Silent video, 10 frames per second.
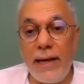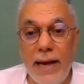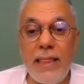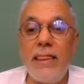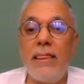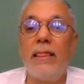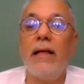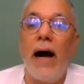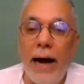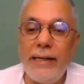
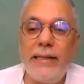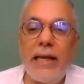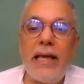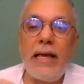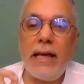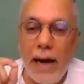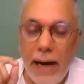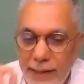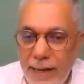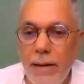in
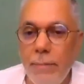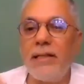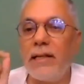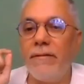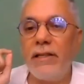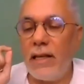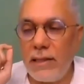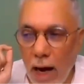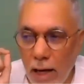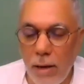IT-enabled
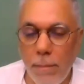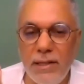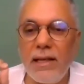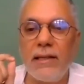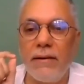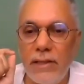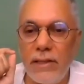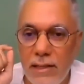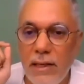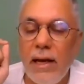services, other business
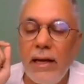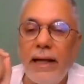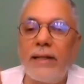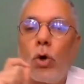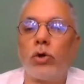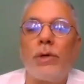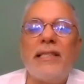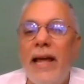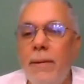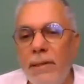services, that growth was
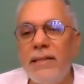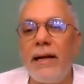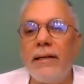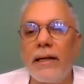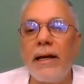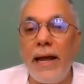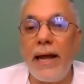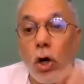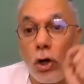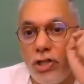9%
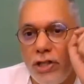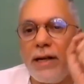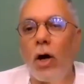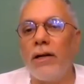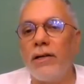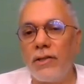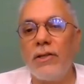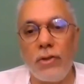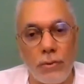in constant dollars. So